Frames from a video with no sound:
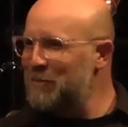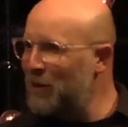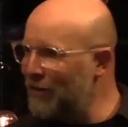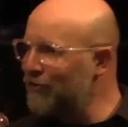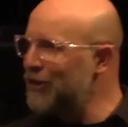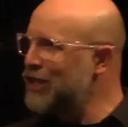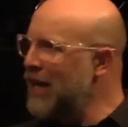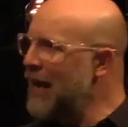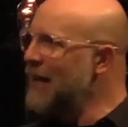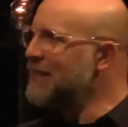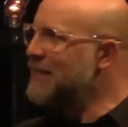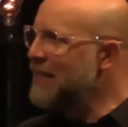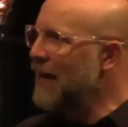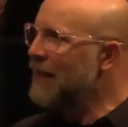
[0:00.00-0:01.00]
But for
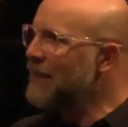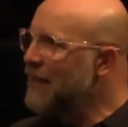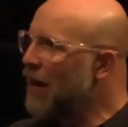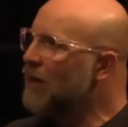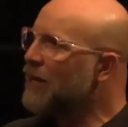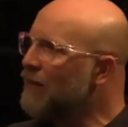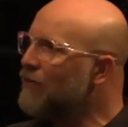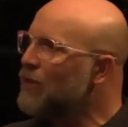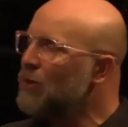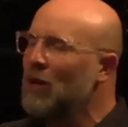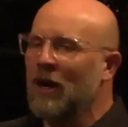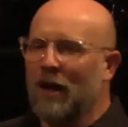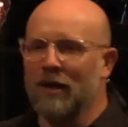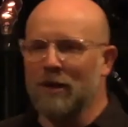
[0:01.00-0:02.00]
Chad, Sally, I'll give
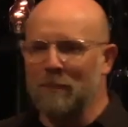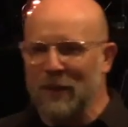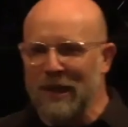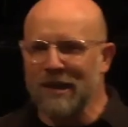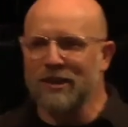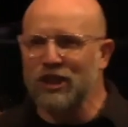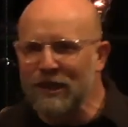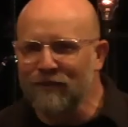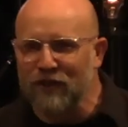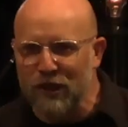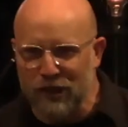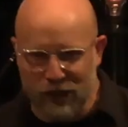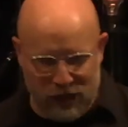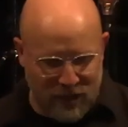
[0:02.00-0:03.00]
you the PG
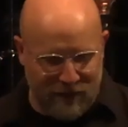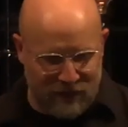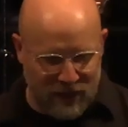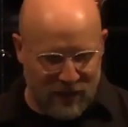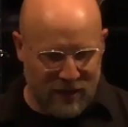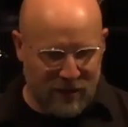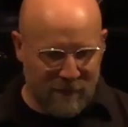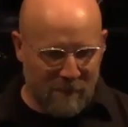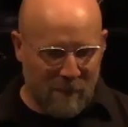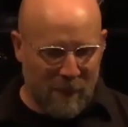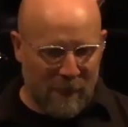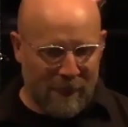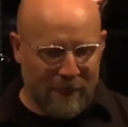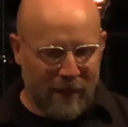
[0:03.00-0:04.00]
version of it.
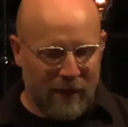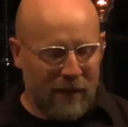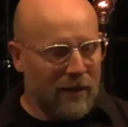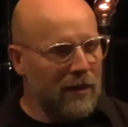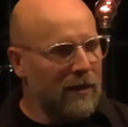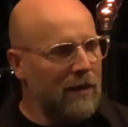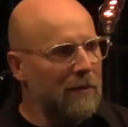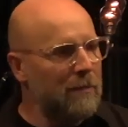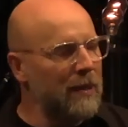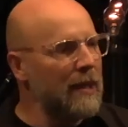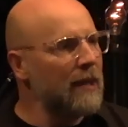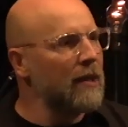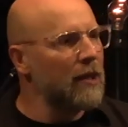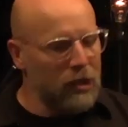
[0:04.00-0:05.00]

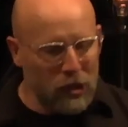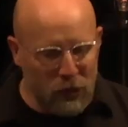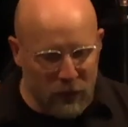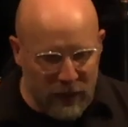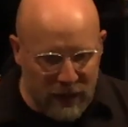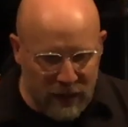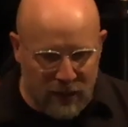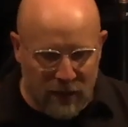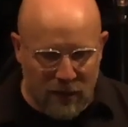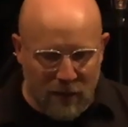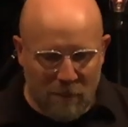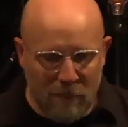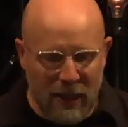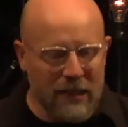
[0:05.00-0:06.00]
Being a eunuch
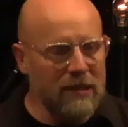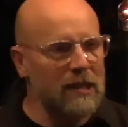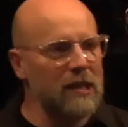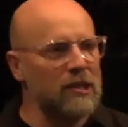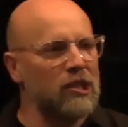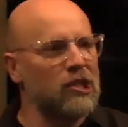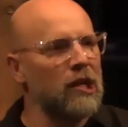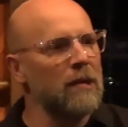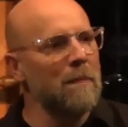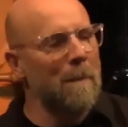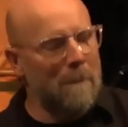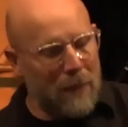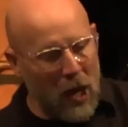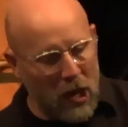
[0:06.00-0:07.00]
means that
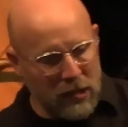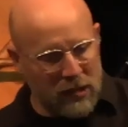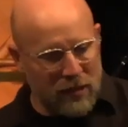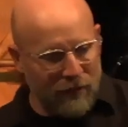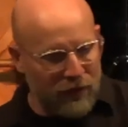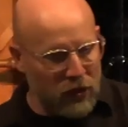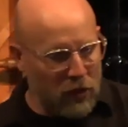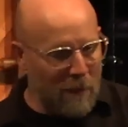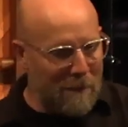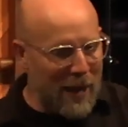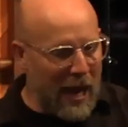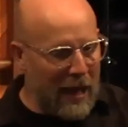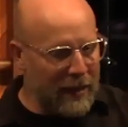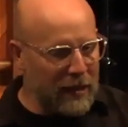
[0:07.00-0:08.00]
certain parts of your
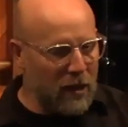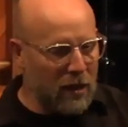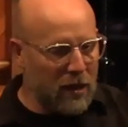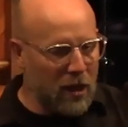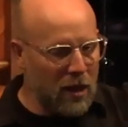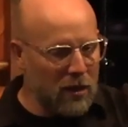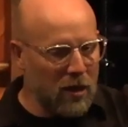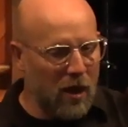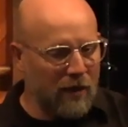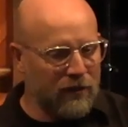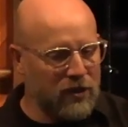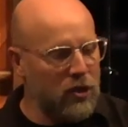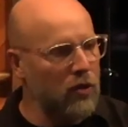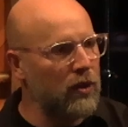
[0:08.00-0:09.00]
body are cut
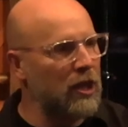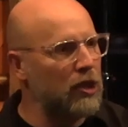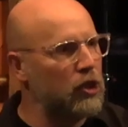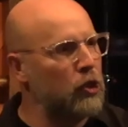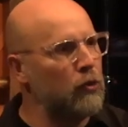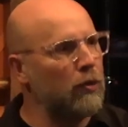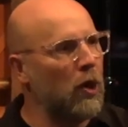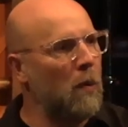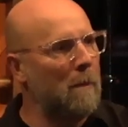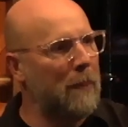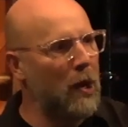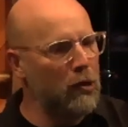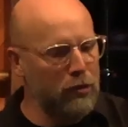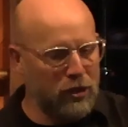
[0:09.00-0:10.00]
off so that you don't
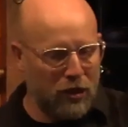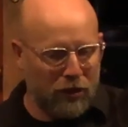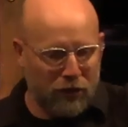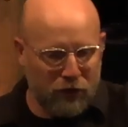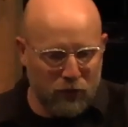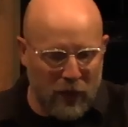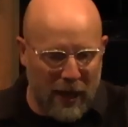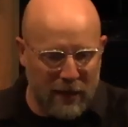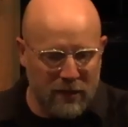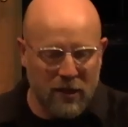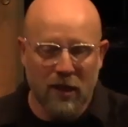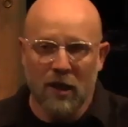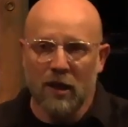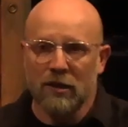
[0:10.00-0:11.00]
pose a
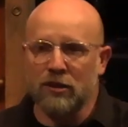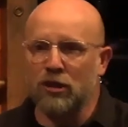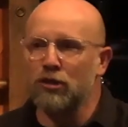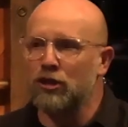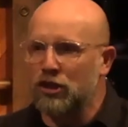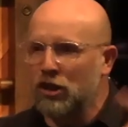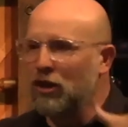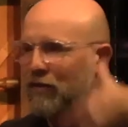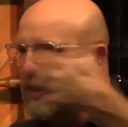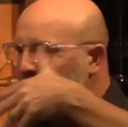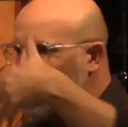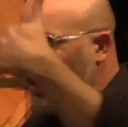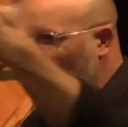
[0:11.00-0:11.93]
threat to serving the